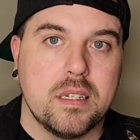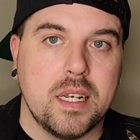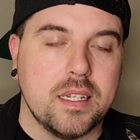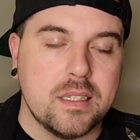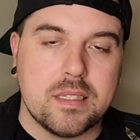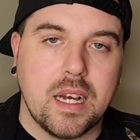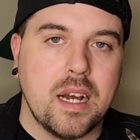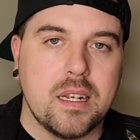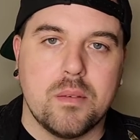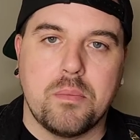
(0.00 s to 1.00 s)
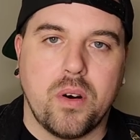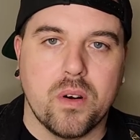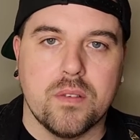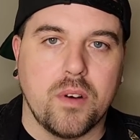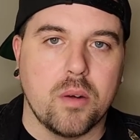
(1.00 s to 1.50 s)
It is not
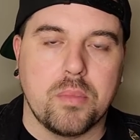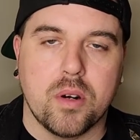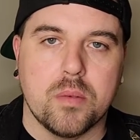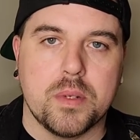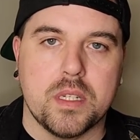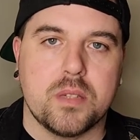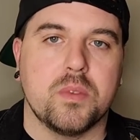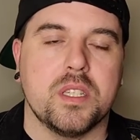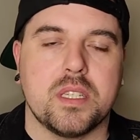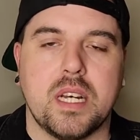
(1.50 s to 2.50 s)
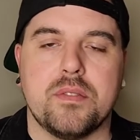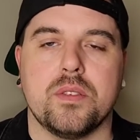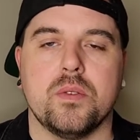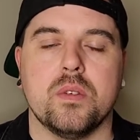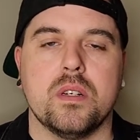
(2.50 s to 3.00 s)
part of our purpose. We just have to